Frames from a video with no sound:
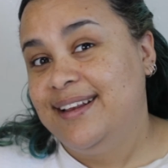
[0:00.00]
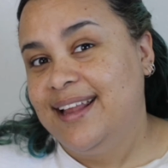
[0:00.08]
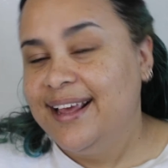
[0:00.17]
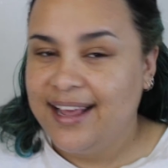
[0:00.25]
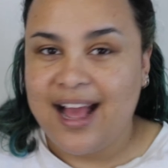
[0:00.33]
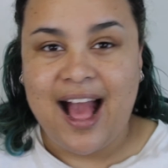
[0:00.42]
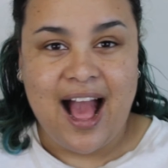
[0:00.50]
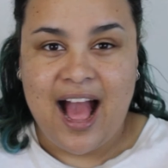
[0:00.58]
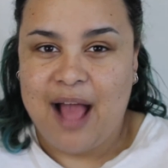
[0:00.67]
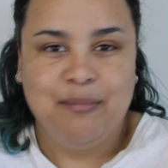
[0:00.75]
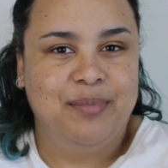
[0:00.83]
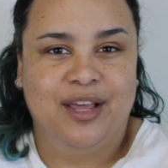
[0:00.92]
like
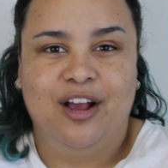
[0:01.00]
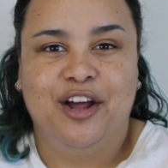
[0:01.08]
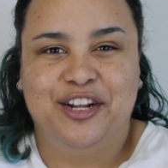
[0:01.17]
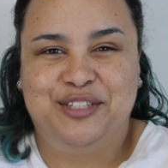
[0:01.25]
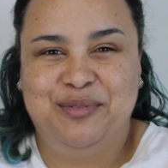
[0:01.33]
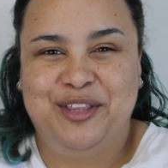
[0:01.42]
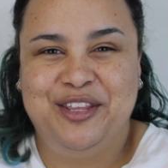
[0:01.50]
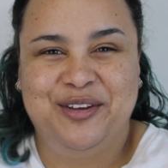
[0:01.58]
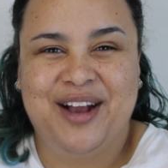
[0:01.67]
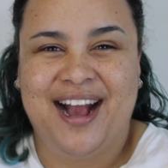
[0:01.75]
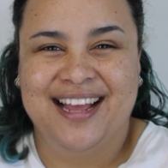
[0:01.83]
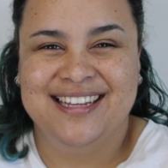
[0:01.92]
I'm being honest with you
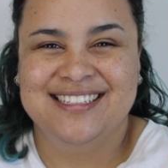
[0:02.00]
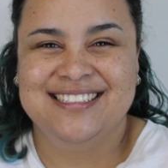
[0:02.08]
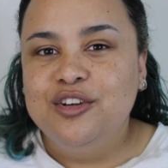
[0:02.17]
guys.